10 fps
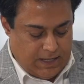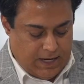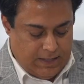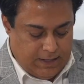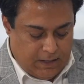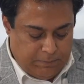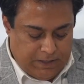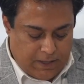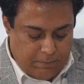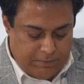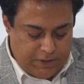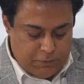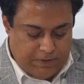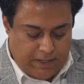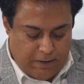in helping
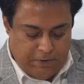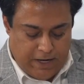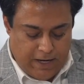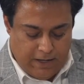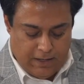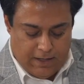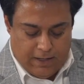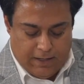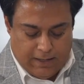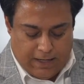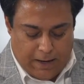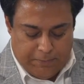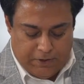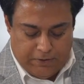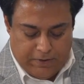companies with M&A,
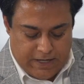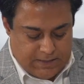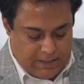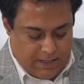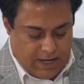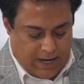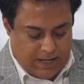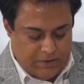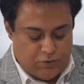capital raising, and